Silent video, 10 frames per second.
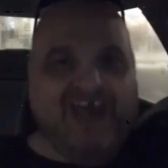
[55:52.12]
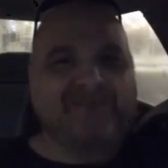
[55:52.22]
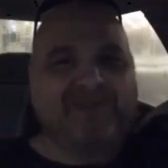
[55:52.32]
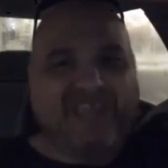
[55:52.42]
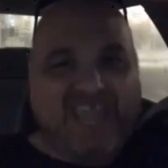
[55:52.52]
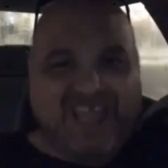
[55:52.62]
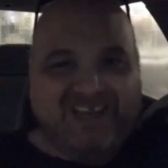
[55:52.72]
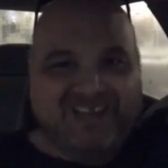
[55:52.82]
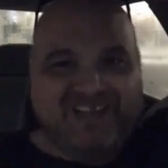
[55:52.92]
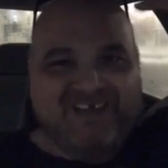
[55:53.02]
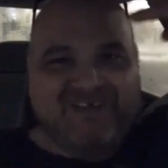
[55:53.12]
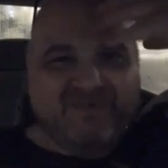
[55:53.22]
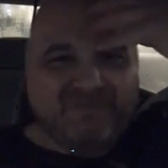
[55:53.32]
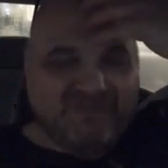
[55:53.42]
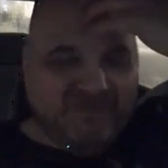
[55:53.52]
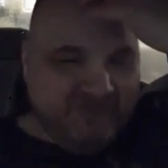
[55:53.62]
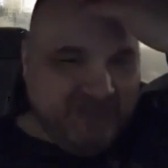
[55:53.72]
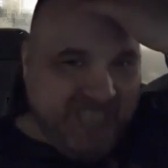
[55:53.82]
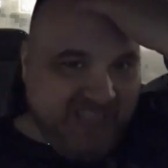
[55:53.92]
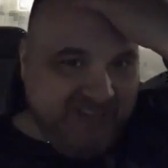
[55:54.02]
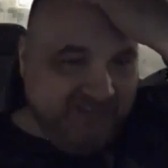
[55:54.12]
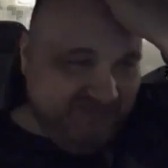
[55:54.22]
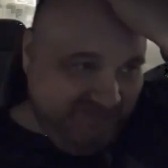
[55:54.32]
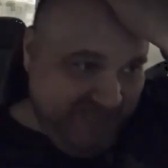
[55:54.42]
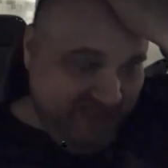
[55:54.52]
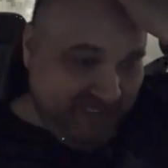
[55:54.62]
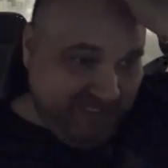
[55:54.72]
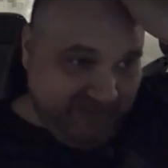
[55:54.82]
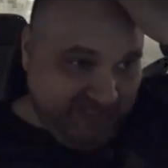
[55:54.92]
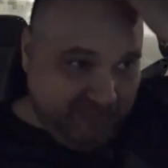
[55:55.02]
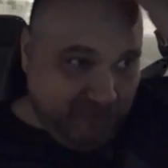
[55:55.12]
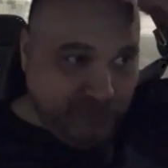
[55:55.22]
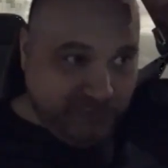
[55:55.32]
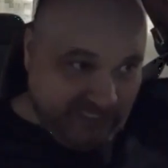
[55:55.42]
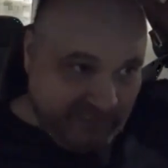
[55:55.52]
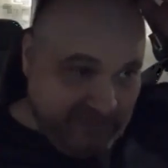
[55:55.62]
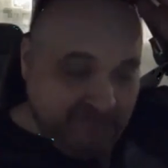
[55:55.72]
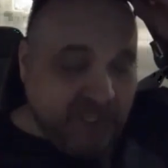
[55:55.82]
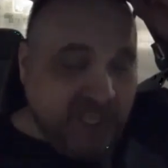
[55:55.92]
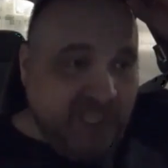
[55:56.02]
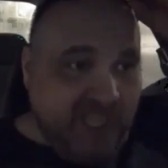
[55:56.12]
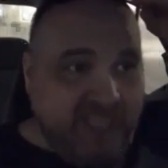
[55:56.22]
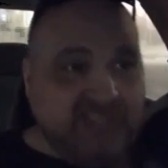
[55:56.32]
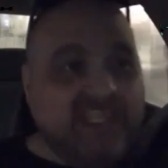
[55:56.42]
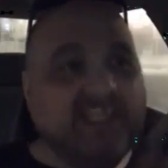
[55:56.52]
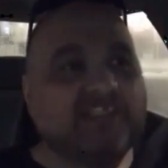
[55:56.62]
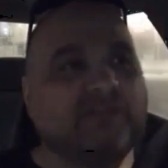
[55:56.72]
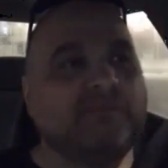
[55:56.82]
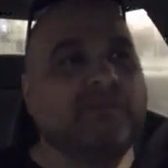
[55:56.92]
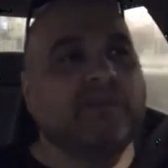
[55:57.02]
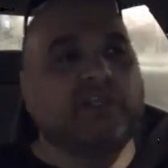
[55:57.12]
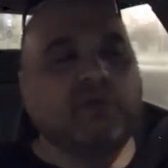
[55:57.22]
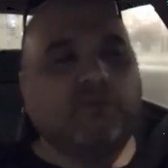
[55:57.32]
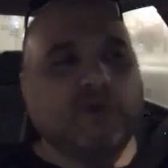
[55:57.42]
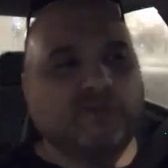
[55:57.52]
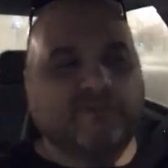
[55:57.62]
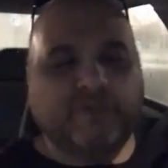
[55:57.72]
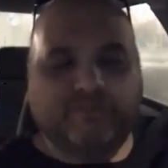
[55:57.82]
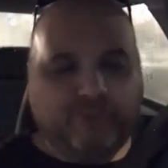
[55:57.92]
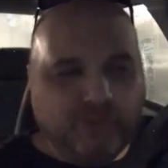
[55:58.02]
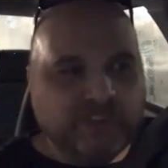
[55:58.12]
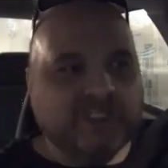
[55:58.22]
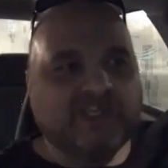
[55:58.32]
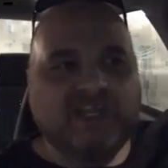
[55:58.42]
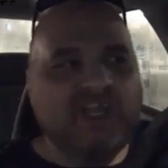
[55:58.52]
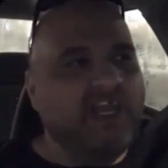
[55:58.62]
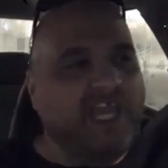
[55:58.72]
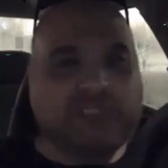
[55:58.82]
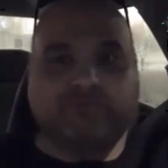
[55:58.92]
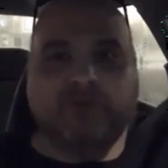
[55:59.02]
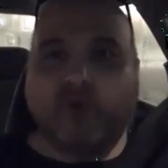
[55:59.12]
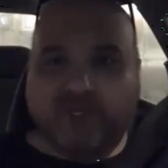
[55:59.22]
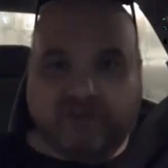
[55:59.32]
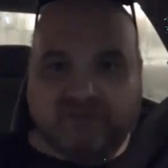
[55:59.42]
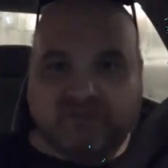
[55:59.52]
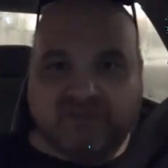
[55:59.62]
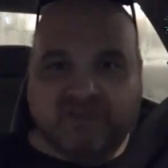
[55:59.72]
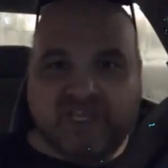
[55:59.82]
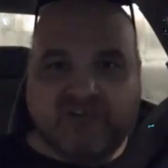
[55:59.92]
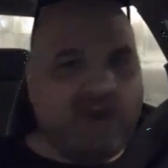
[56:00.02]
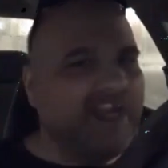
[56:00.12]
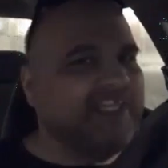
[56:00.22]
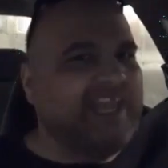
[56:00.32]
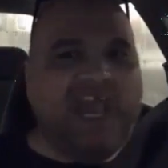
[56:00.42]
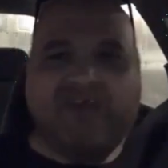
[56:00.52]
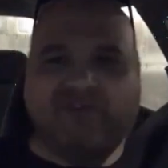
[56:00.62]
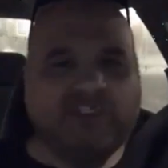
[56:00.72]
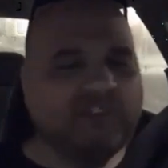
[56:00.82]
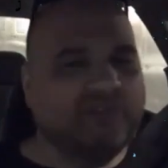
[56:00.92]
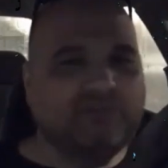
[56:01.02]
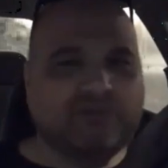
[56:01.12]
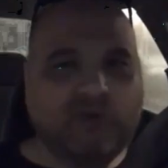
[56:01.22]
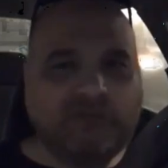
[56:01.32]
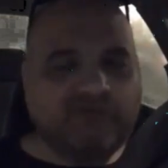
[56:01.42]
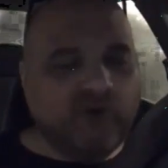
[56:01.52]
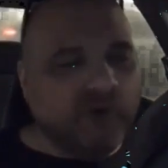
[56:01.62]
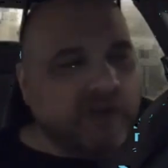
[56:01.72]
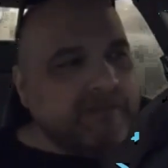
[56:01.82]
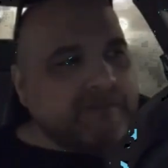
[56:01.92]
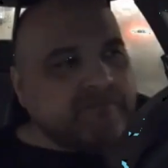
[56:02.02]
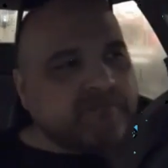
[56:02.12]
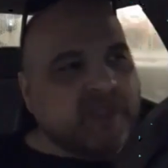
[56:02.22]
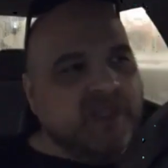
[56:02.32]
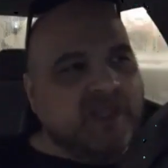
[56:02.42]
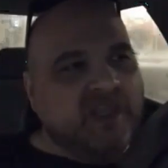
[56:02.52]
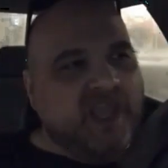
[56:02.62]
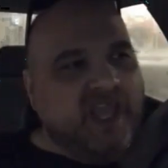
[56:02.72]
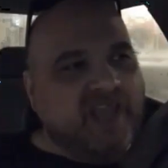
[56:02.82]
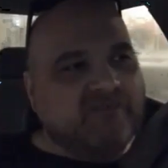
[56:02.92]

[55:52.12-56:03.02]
on my head from, from getting hit with the pool stick. And the thing is, cue ball's pool stick exploded, cracked in half, just totally broke. And